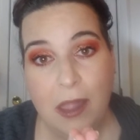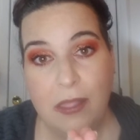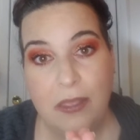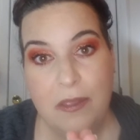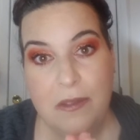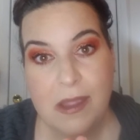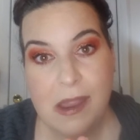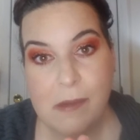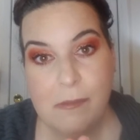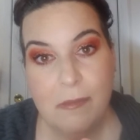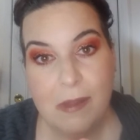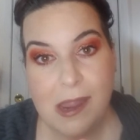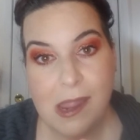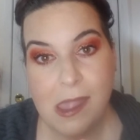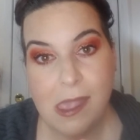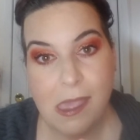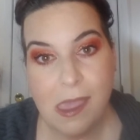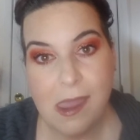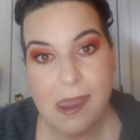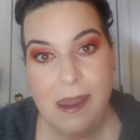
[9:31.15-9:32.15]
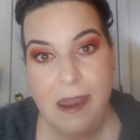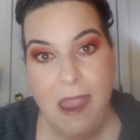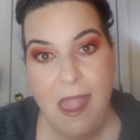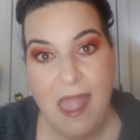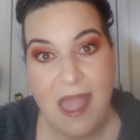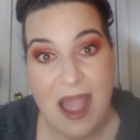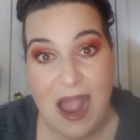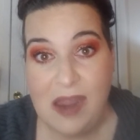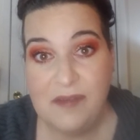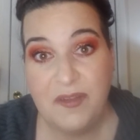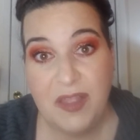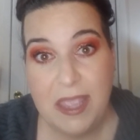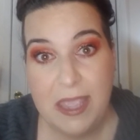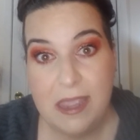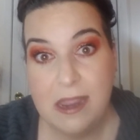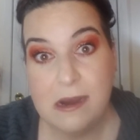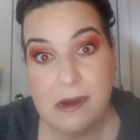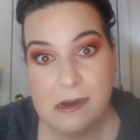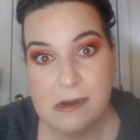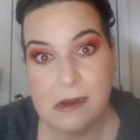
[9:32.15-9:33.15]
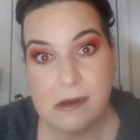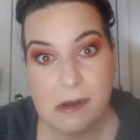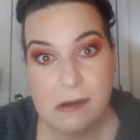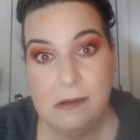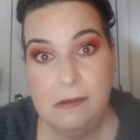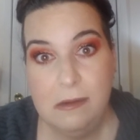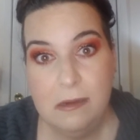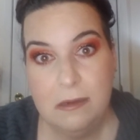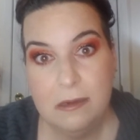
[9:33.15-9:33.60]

You can make half a year